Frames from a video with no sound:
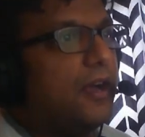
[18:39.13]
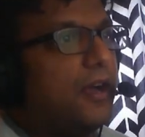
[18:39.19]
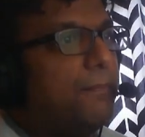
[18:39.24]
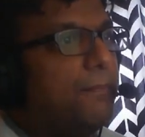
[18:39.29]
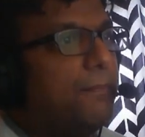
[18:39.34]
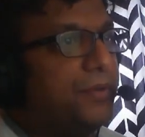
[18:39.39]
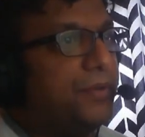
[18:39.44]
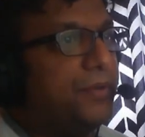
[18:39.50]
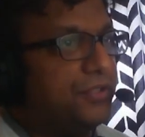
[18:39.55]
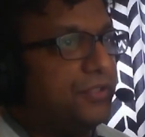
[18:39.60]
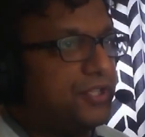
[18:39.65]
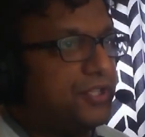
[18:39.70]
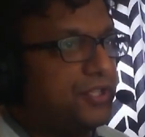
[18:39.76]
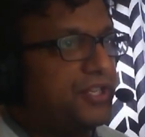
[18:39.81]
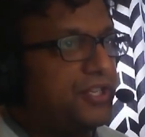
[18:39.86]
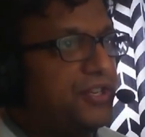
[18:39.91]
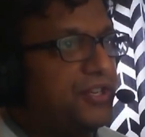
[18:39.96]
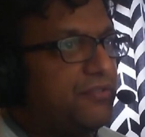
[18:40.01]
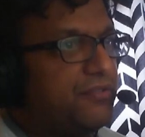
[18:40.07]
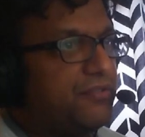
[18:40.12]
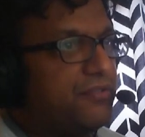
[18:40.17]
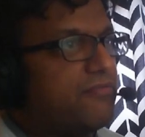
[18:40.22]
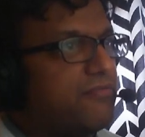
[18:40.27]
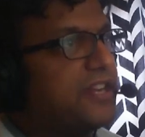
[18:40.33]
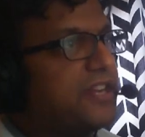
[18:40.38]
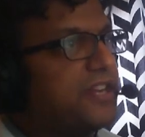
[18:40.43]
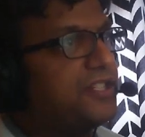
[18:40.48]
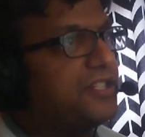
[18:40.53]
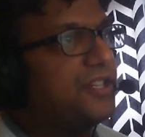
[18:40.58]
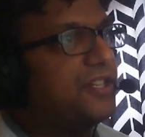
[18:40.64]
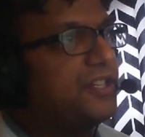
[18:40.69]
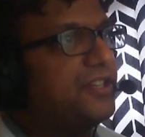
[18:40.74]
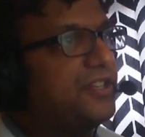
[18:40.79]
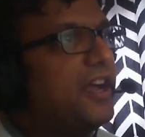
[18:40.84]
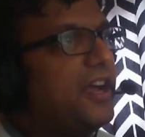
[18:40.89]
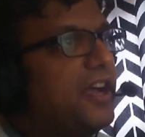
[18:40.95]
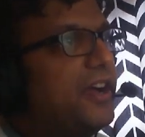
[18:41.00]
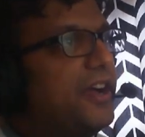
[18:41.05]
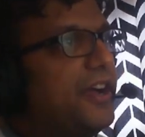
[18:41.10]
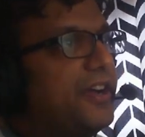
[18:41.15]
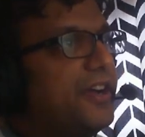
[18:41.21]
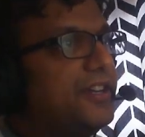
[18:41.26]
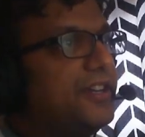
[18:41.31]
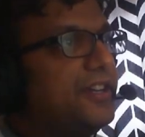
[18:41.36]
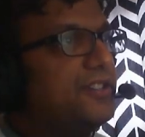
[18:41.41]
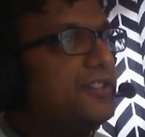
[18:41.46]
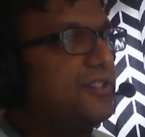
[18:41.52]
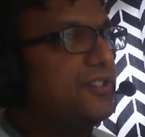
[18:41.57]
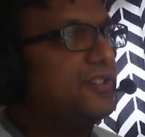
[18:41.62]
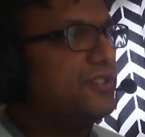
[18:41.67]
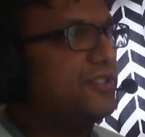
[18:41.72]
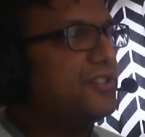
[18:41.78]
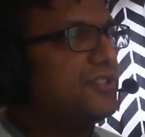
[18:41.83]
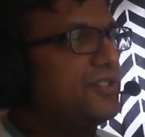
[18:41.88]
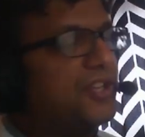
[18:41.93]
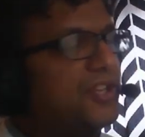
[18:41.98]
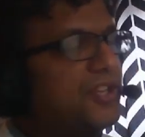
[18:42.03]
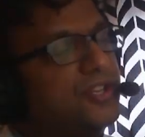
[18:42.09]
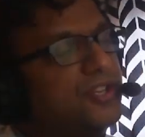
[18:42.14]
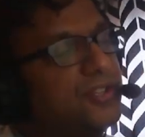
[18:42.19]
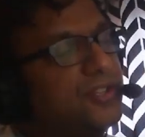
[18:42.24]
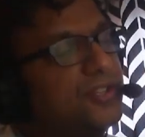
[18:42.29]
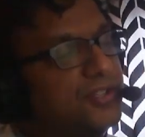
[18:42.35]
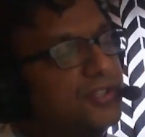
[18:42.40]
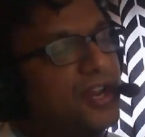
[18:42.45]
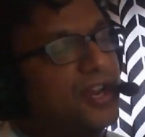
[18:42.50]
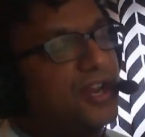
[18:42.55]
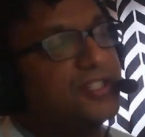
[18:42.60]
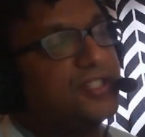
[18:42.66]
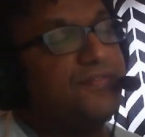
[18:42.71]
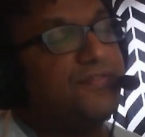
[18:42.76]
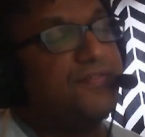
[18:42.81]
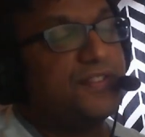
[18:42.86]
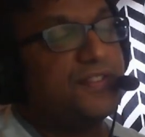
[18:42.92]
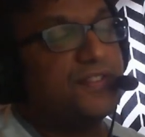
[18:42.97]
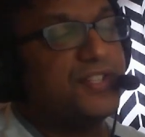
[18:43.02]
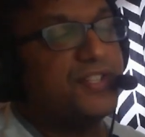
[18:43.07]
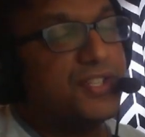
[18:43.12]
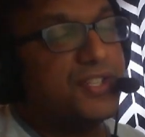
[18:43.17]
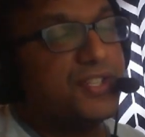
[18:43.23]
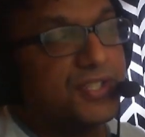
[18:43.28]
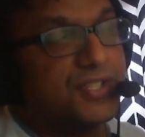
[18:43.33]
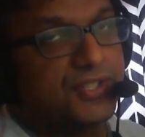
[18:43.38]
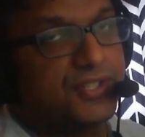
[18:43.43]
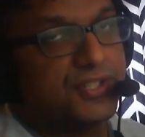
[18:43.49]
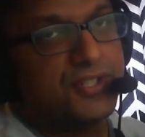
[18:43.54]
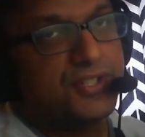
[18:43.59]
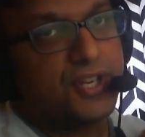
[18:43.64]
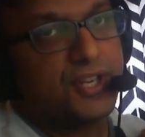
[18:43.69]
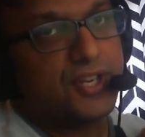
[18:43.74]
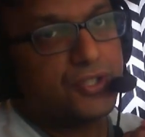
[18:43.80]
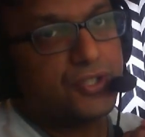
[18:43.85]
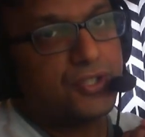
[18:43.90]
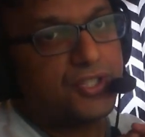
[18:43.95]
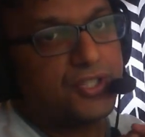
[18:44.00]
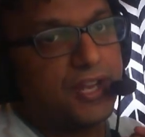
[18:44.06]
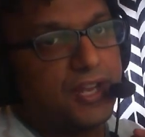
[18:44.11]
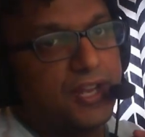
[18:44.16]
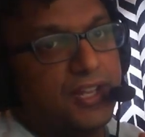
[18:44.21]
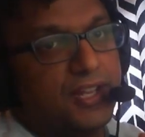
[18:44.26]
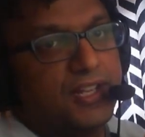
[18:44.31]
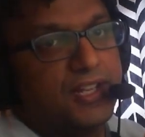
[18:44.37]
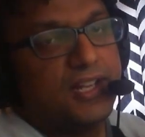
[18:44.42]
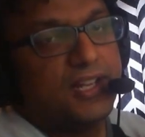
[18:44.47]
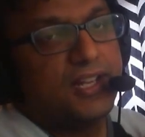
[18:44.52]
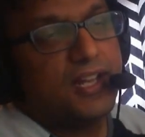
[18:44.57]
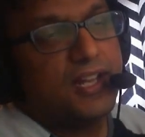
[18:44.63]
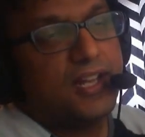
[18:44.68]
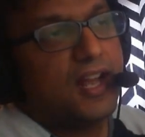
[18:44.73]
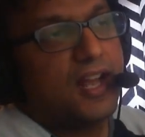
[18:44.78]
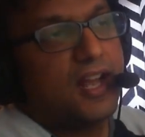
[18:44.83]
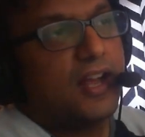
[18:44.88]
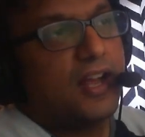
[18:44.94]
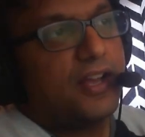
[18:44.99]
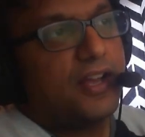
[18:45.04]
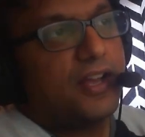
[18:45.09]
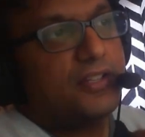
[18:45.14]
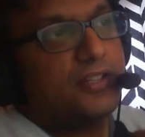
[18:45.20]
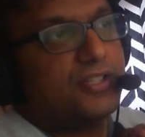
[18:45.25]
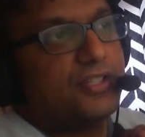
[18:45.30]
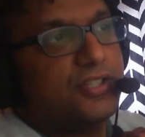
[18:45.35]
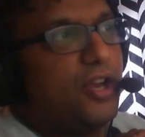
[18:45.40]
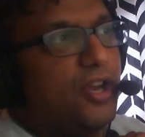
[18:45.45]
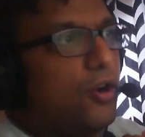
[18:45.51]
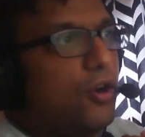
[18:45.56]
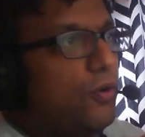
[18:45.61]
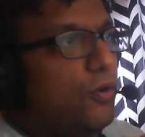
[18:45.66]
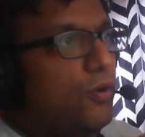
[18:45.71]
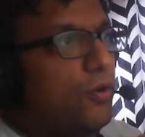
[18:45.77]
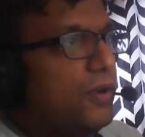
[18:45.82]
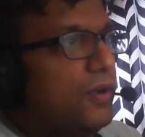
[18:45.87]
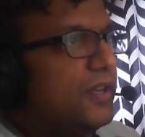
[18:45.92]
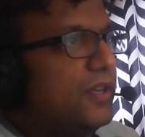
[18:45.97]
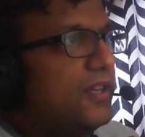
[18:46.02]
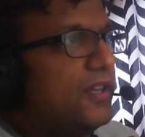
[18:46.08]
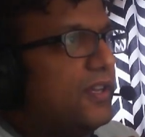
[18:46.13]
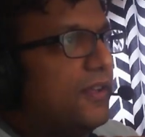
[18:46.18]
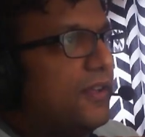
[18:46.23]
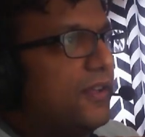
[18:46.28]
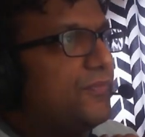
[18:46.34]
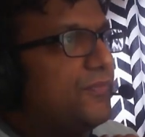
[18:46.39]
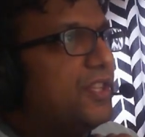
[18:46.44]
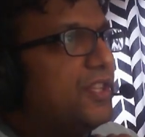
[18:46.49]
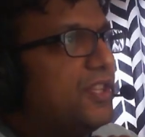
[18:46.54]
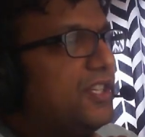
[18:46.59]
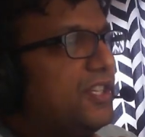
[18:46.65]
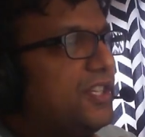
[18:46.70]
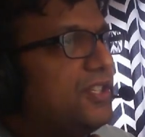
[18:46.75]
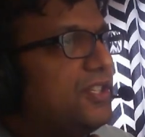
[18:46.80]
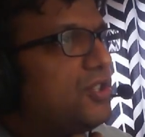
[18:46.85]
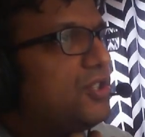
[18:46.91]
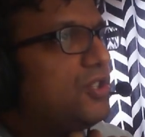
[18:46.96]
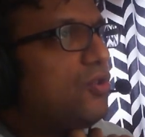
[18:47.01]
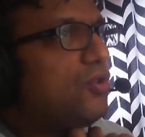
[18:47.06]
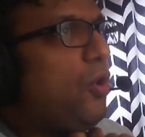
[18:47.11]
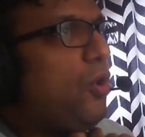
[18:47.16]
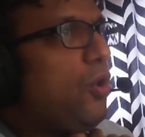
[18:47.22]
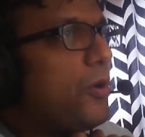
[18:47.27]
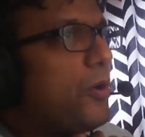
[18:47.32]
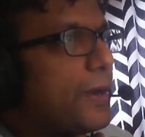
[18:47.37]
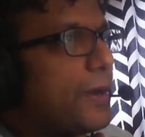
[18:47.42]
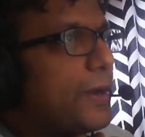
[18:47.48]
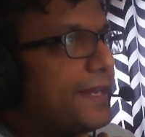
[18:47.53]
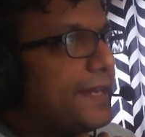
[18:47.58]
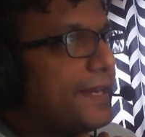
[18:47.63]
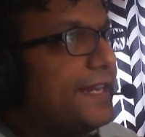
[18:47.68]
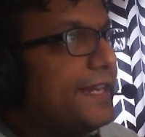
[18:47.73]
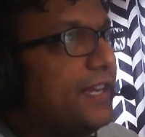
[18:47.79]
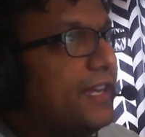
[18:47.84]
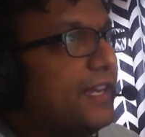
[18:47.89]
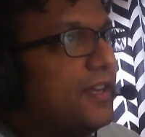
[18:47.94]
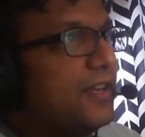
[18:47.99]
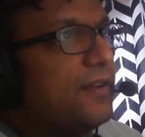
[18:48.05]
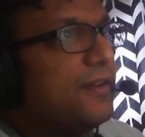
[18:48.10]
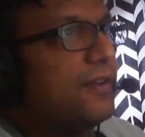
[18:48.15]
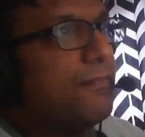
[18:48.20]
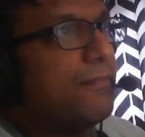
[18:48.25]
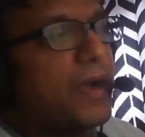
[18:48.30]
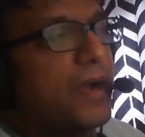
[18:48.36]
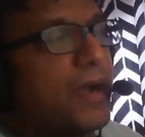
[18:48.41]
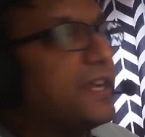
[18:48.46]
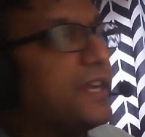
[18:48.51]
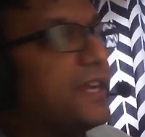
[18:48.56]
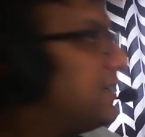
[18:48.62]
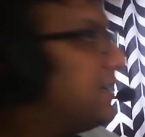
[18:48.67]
built, right? This is in the 1950s and 60s, I should say. So, this story might